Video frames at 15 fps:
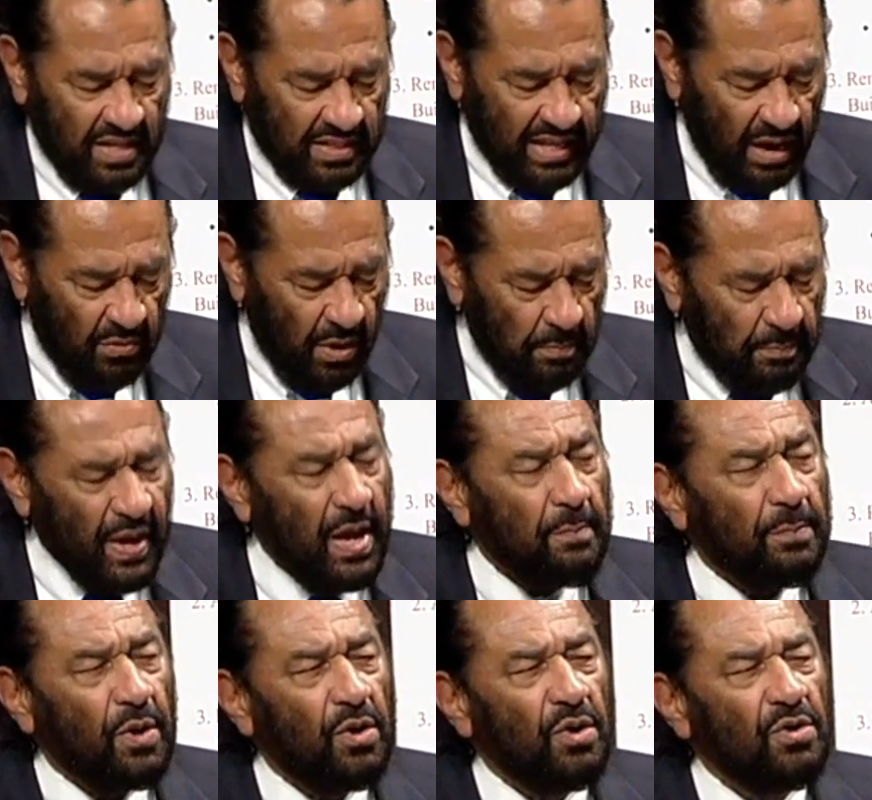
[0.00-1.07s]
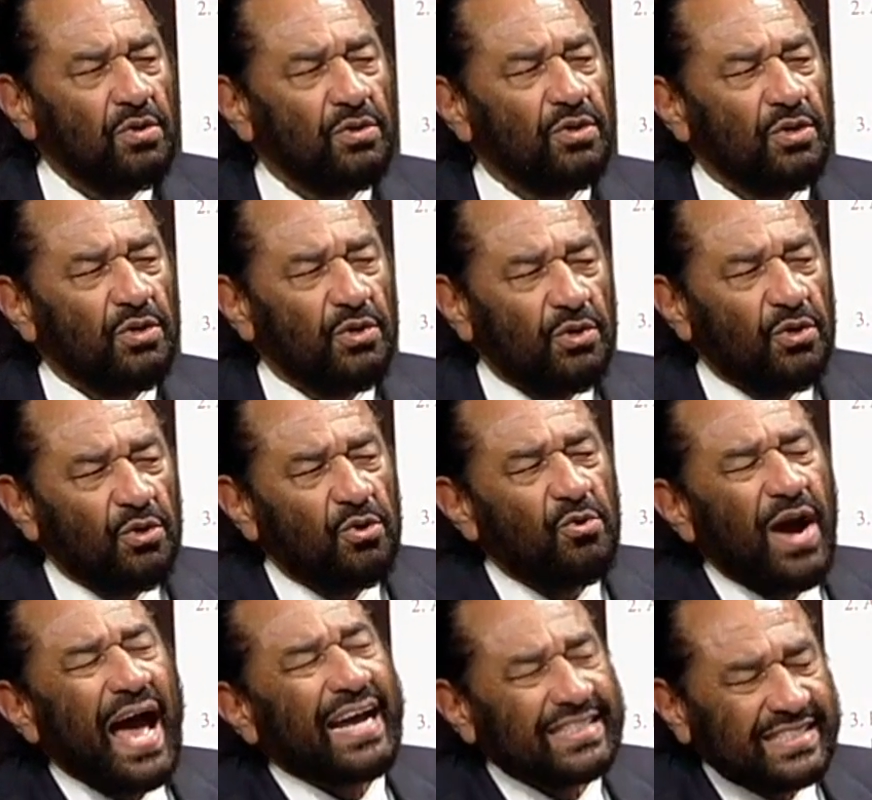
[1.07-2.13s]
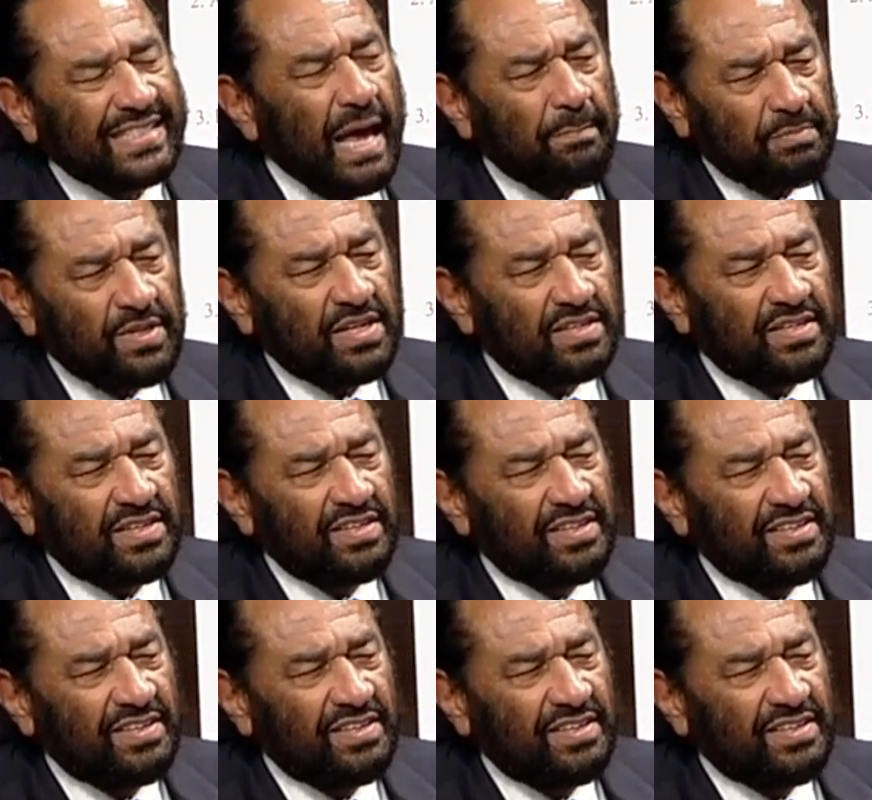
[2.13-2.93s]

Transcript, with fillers: There were people who accepted